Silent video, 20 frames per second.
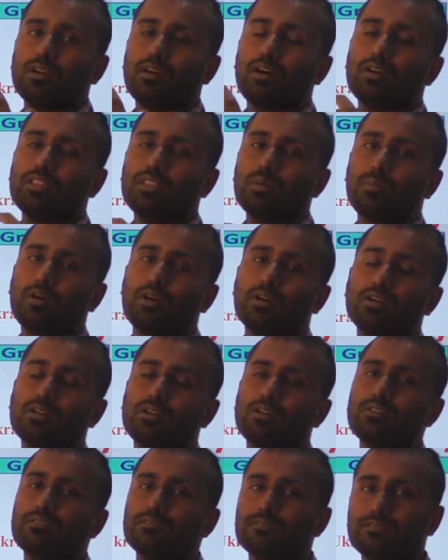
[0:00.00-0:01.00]
on the border
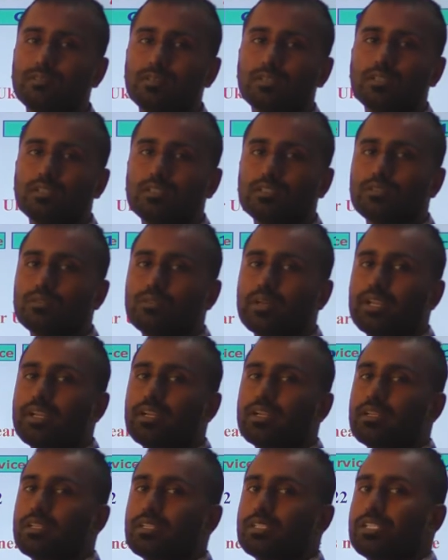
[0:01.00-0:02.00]
of uh,
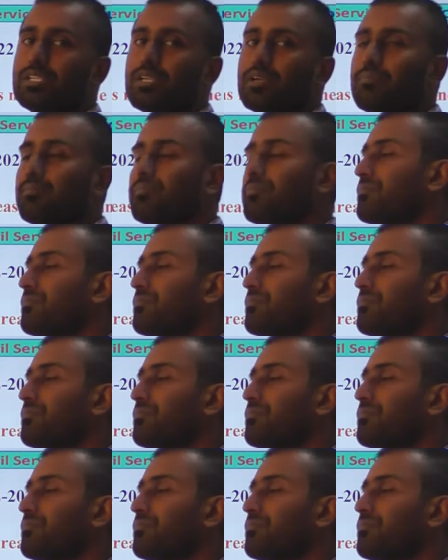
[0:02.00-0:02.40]
Ukraine and Russia.